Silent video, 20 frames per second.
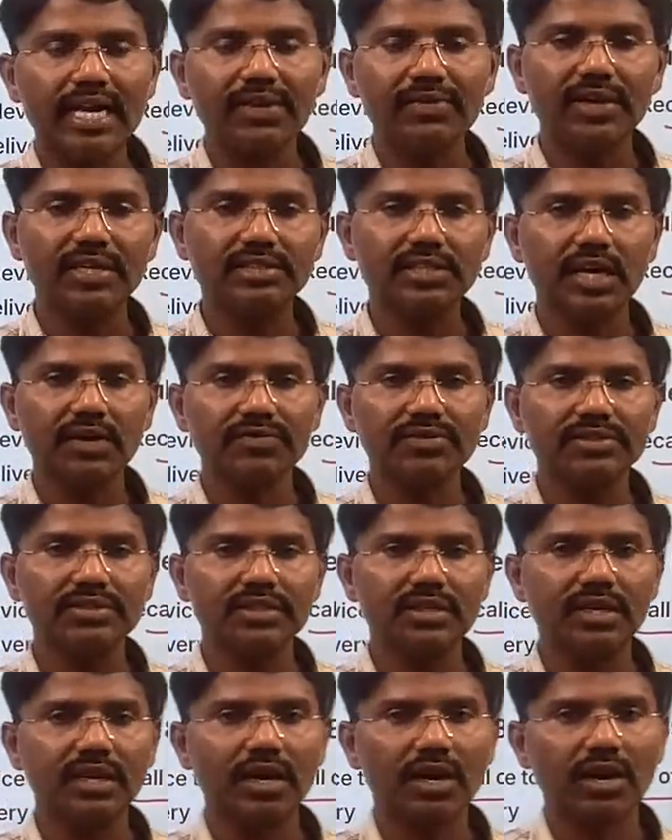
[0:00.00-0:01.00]
device
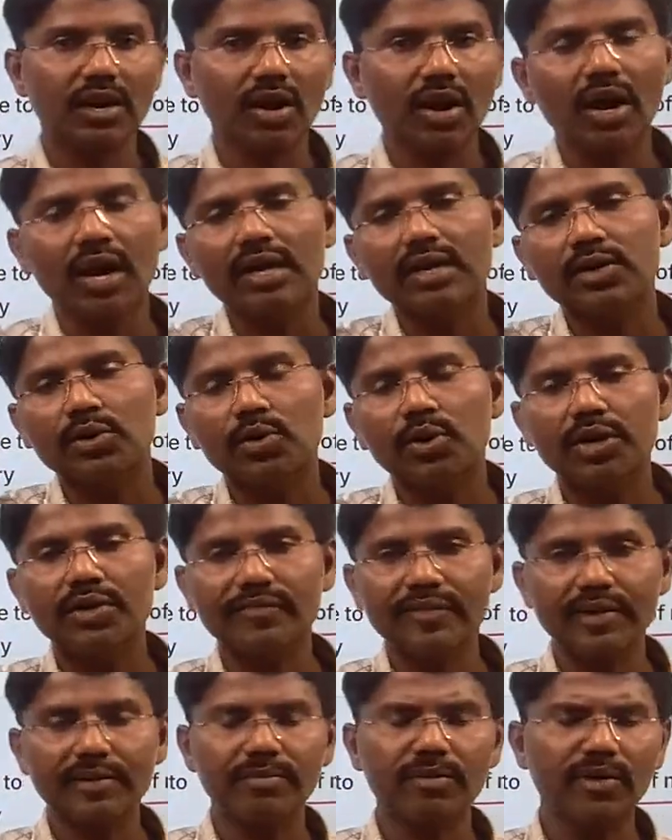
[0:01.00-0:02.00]
officer, not
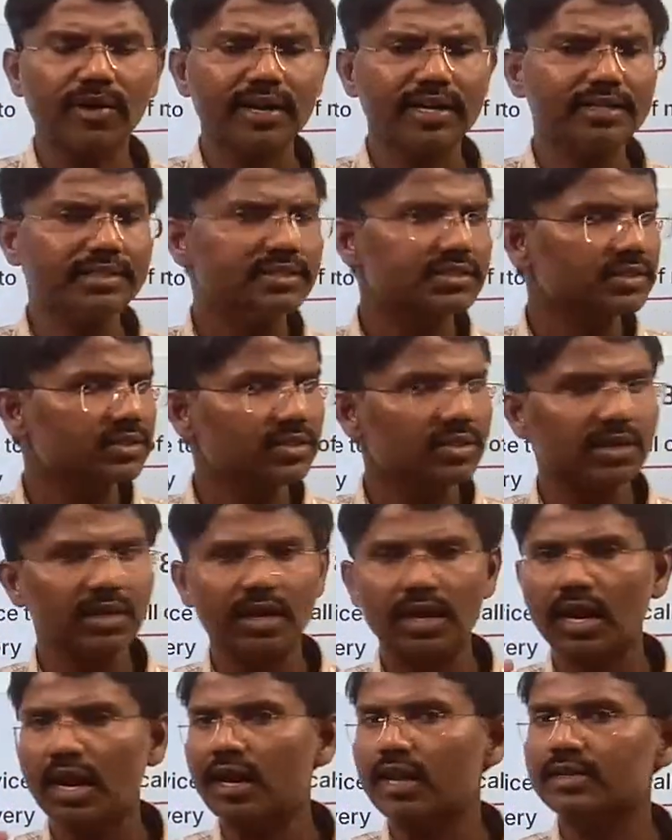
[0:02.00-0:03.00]
notified bodies,
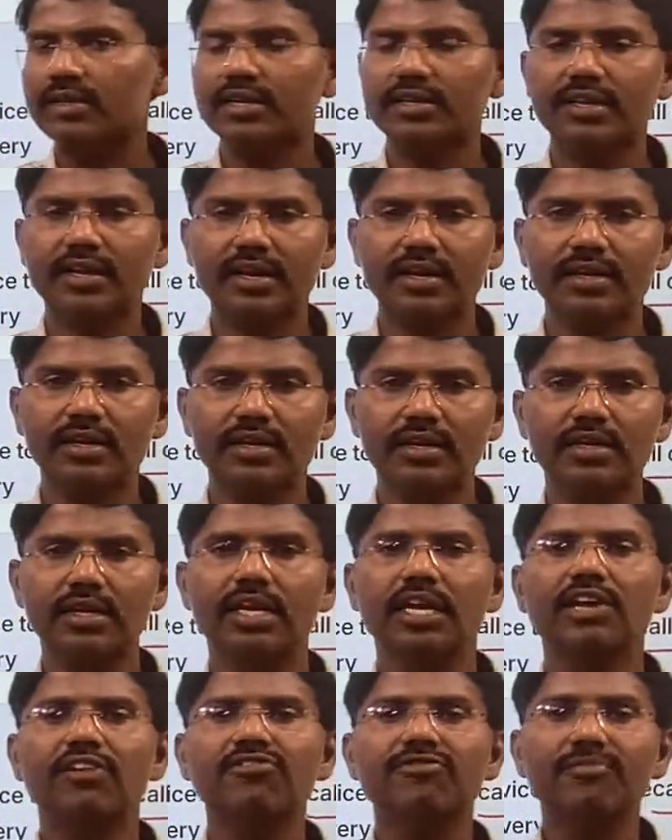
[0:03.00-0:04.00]
none other than.
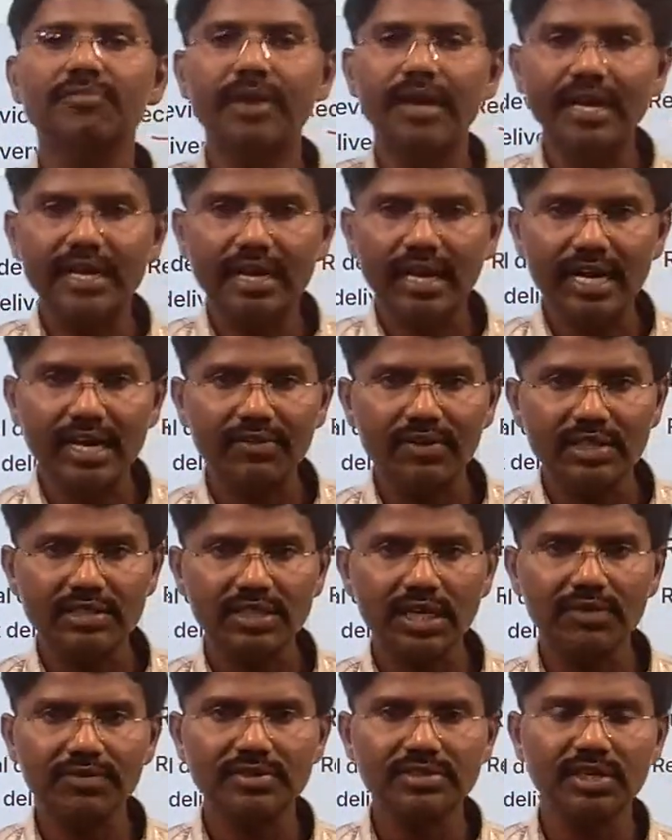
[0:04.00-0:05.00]
If medical device
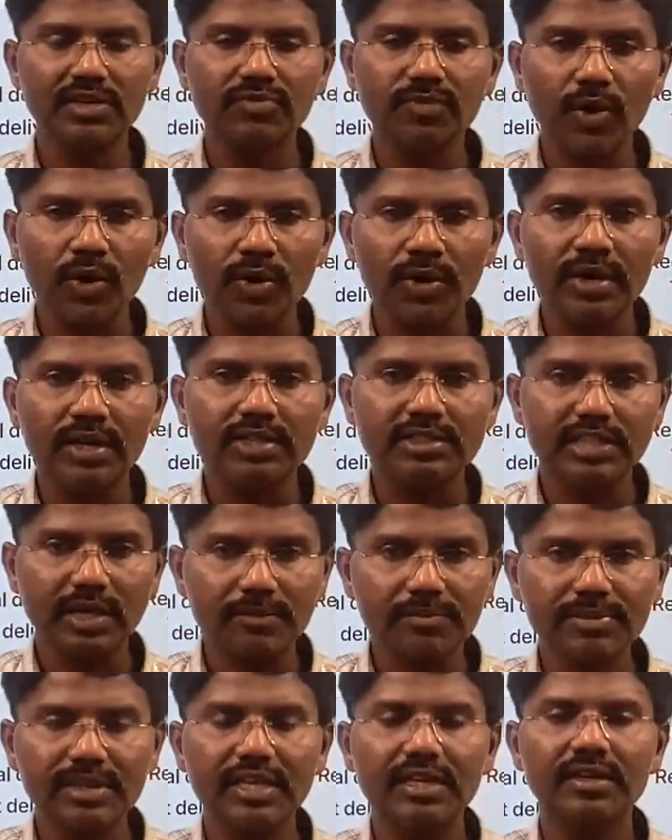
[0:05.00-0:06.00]
officer found
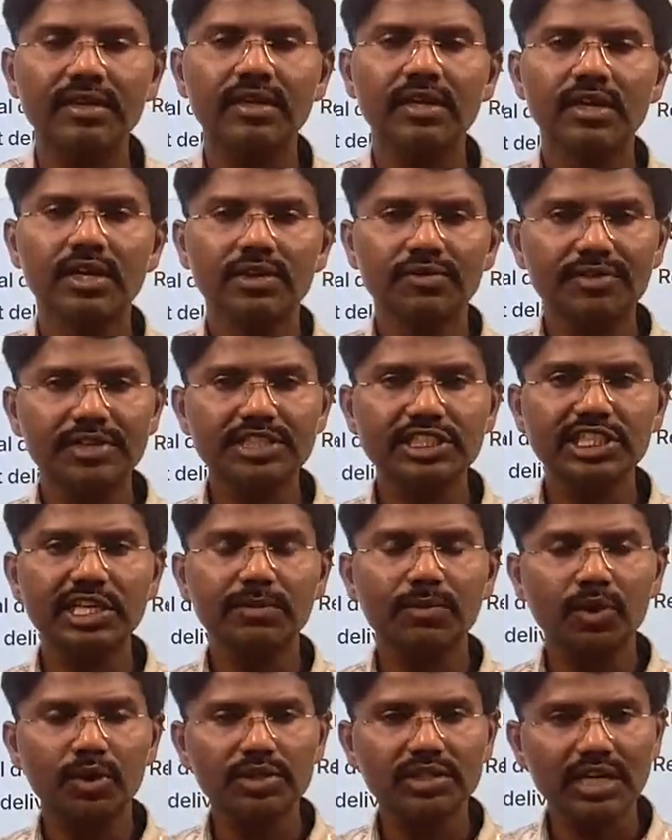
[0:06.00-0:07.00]
something fishy
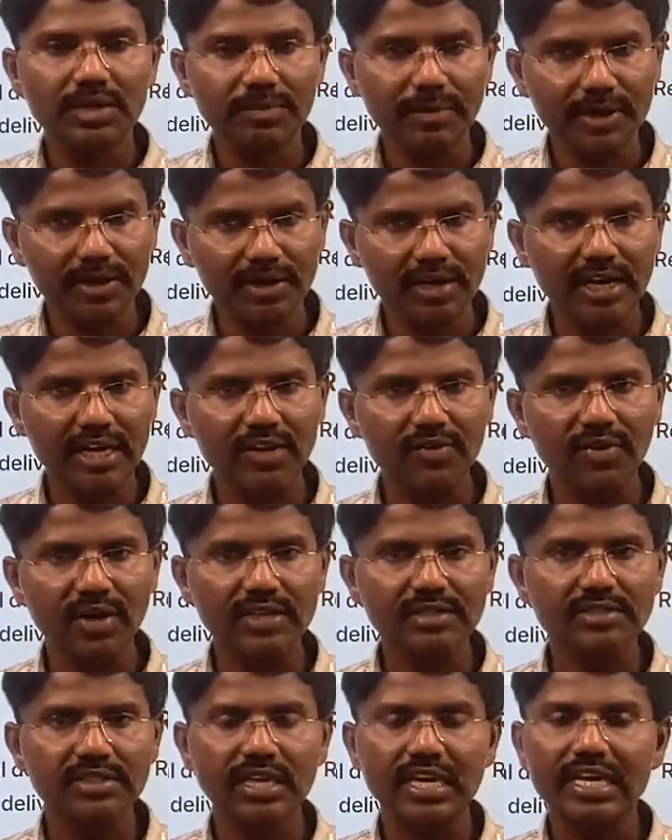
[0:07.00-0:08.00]
about that particular
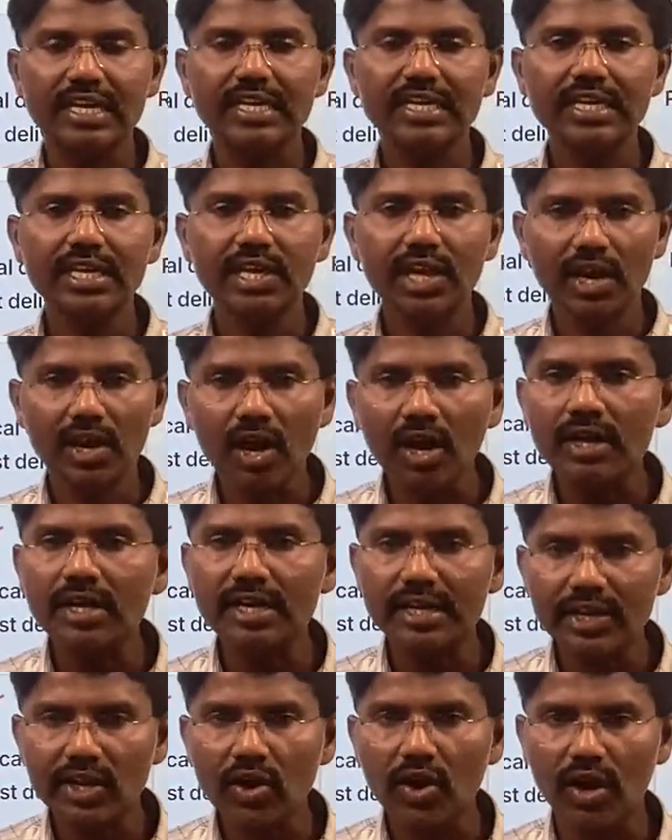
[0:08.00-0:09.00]
device, he cannot
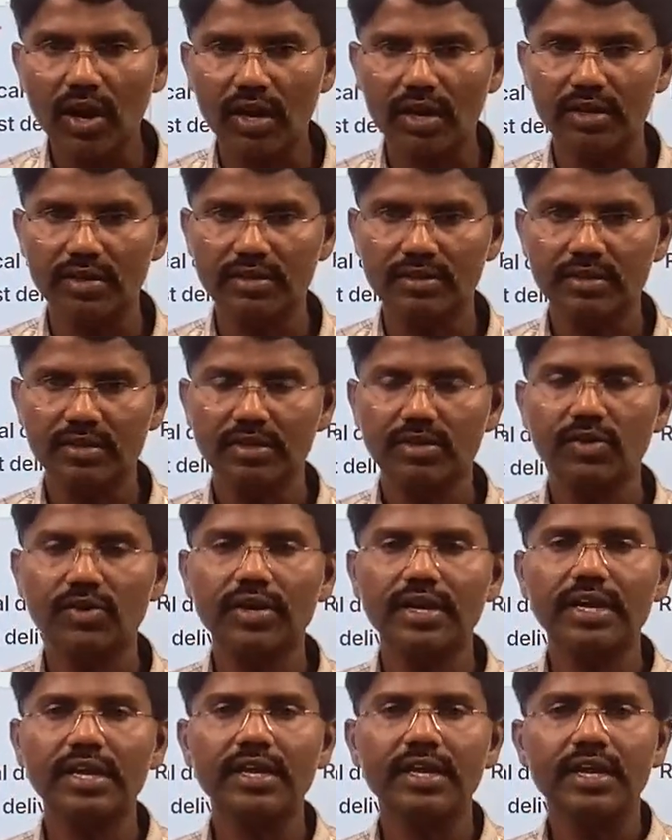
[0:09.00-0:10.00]
recall.
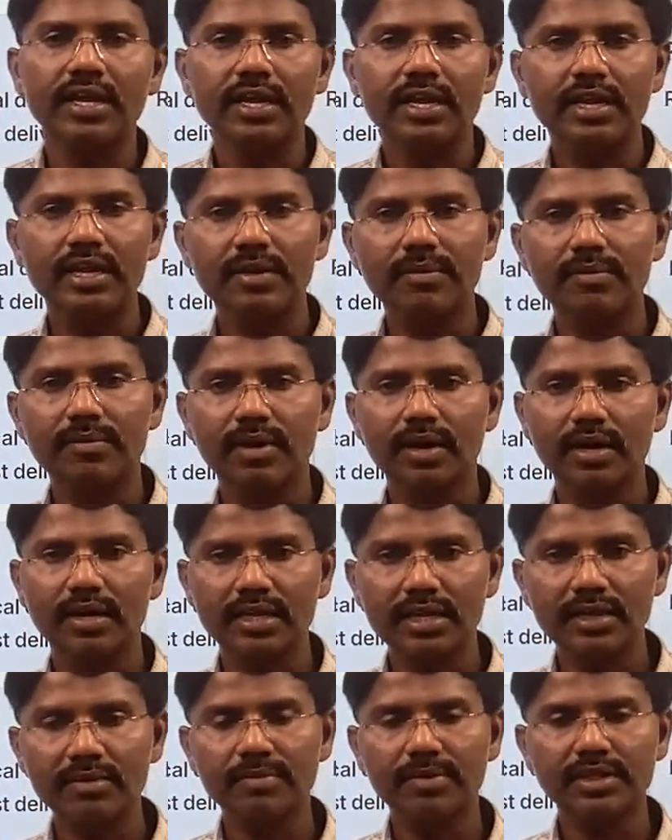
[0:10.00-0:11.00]
Okay, he
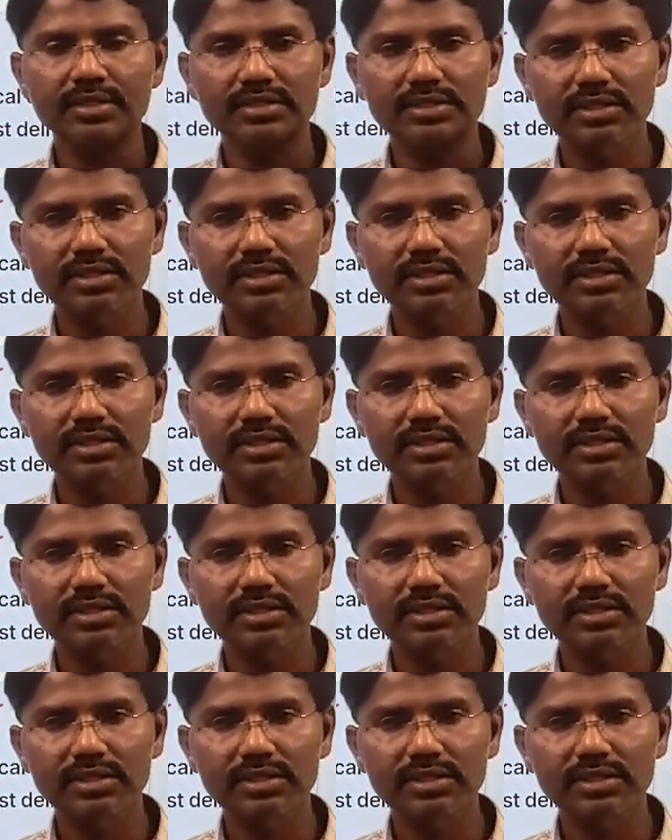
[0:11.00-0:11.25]
must